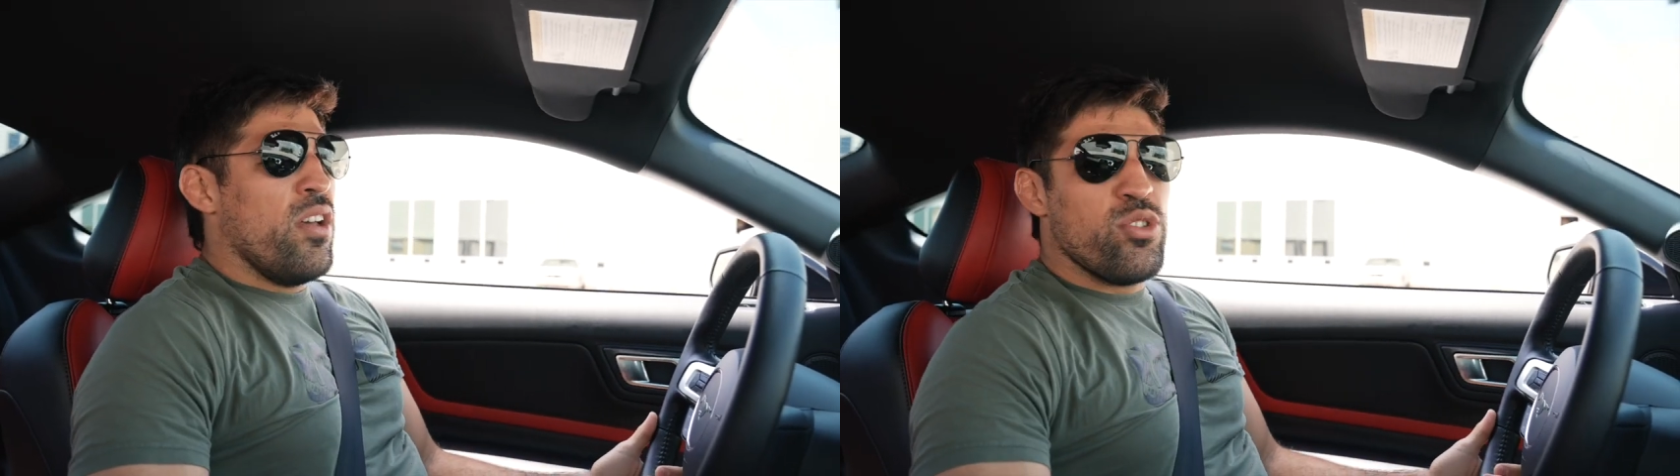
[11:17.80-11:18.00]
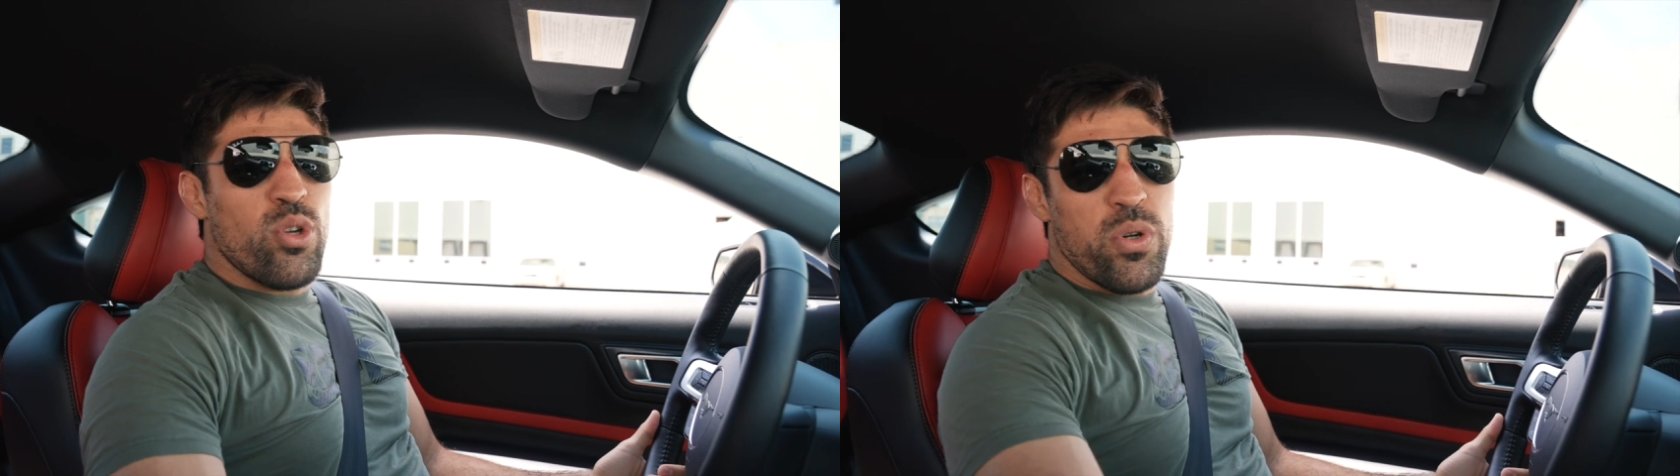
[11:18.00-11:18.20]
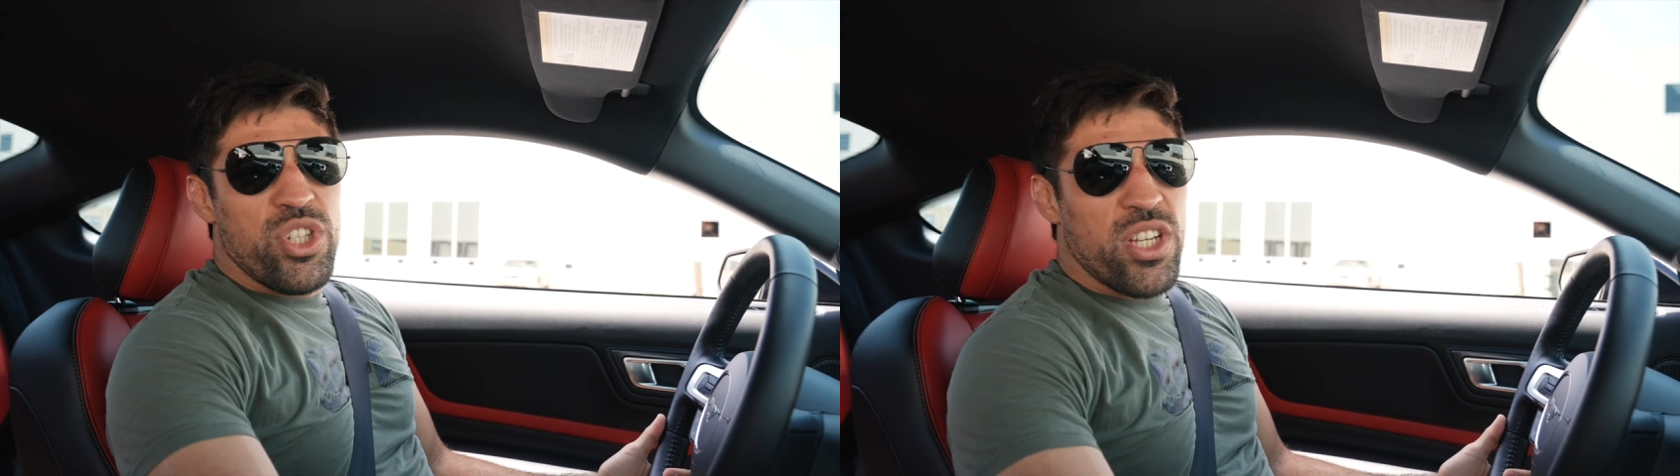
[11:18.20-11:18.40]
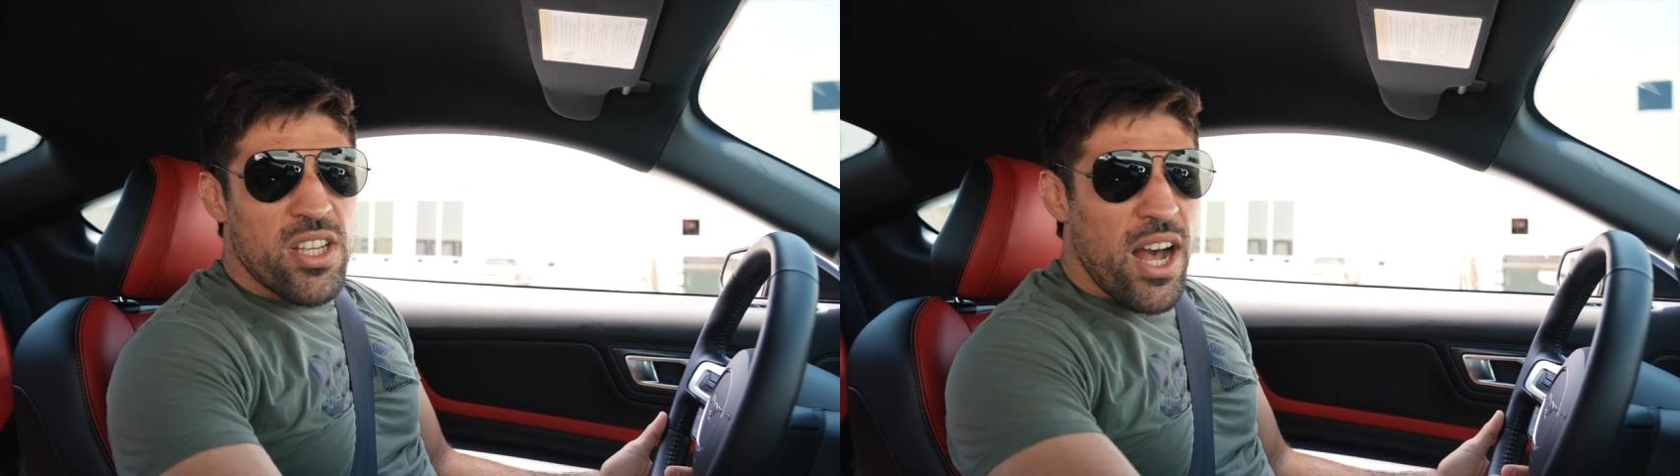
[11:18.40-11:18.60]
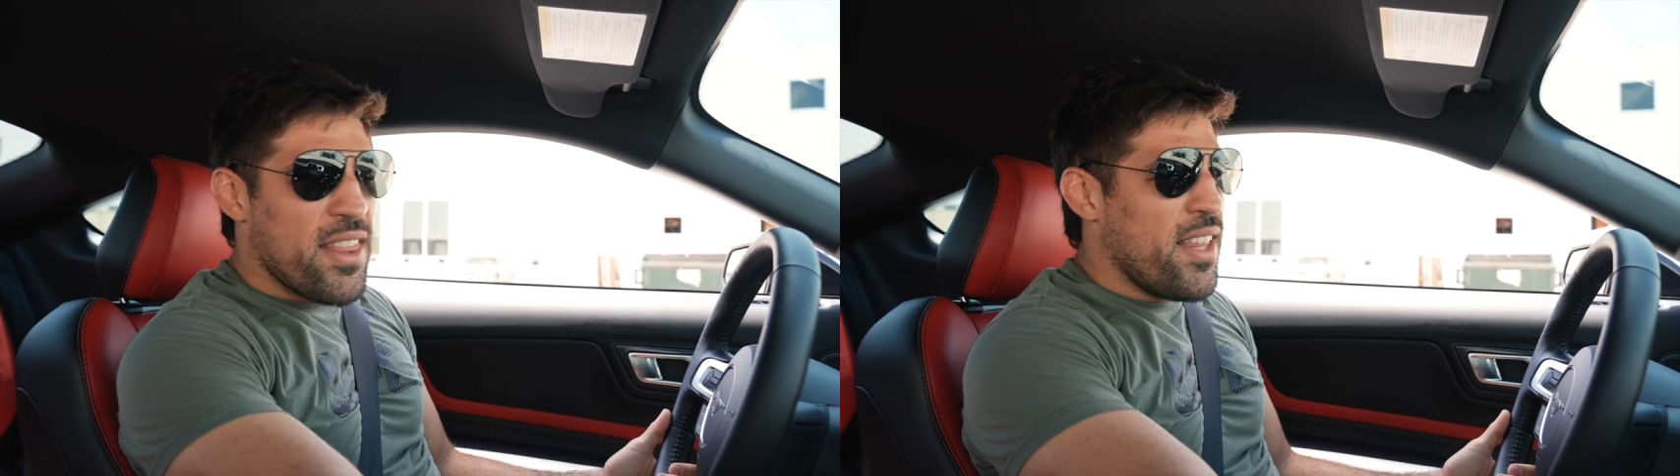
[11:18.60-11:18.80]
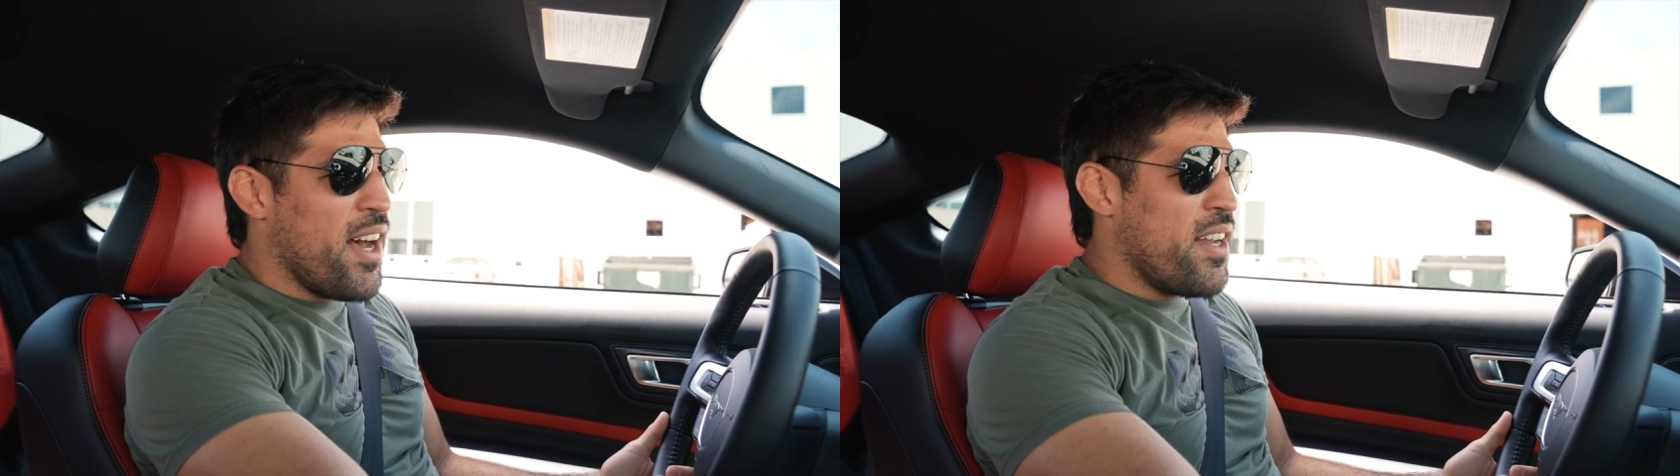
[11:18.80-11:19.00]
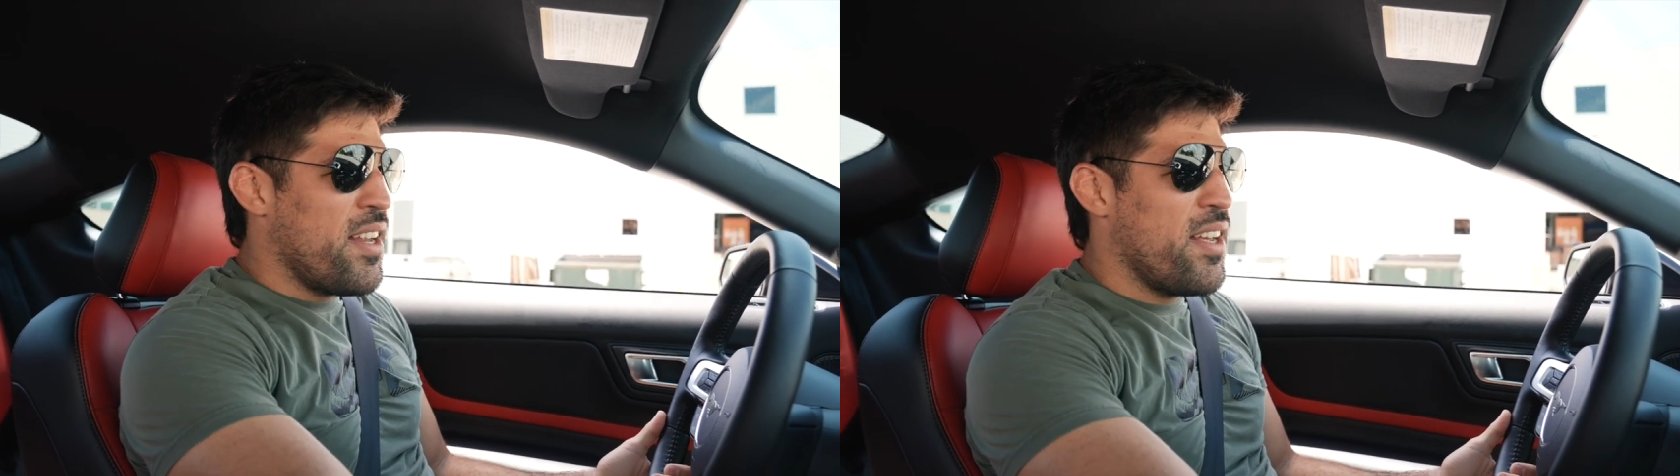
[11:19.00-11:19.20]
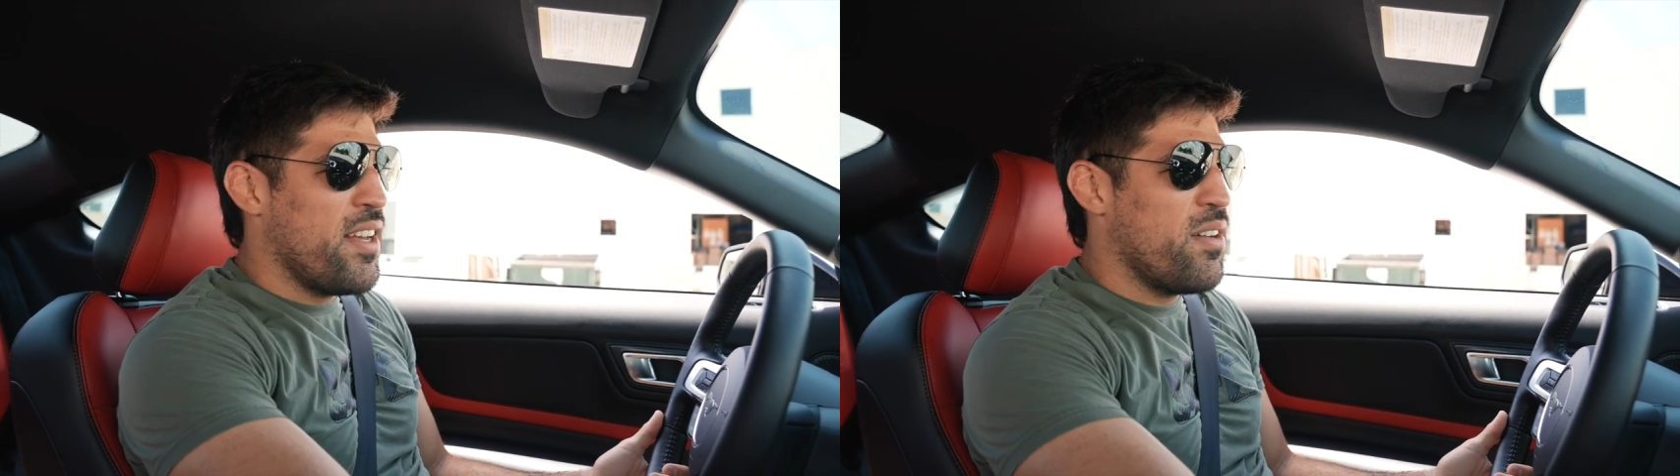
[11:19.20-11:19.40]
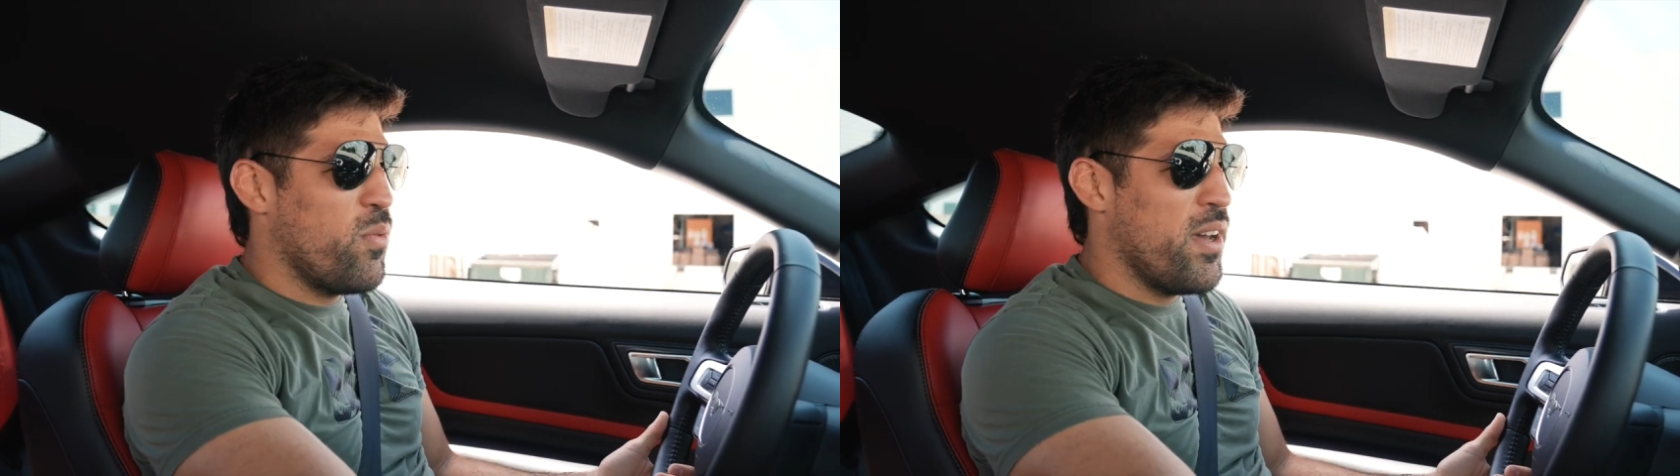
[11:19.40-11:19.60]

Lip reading: So we just got done